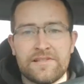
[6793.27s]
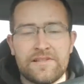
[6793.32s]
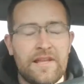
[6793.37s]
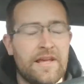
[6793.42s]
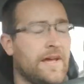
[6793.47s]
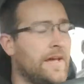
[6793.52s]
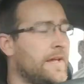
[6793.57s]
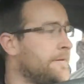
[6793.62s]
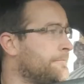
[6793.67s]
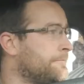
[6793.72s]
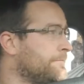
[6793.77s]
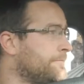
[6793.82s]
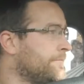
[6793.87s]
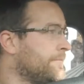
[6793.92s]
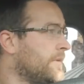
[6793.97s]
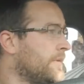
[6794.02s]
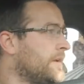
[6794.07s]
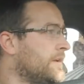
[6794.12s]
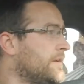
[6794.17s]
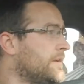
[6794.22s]
that,
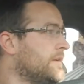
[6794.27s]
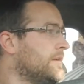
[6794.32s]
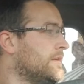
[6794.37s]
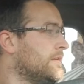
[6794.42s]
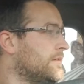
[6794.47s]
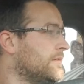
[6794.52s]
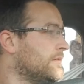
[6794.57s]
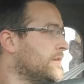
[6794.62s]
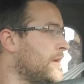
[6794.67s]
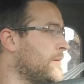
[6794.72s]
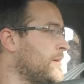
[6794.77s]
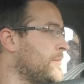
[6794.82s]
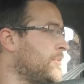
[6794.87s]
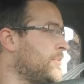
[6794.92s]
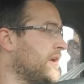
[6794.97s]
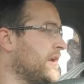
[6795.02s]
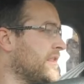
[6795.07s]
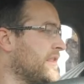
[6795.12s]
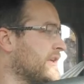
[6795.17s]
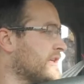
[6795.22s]
let me
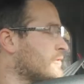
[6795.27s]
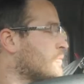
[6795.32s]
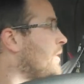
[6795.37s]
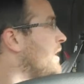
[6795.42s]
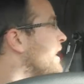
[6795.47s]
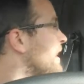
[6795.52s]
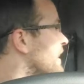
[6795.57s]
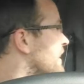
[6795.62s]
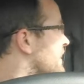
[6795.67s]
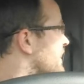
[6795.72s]
put it this way.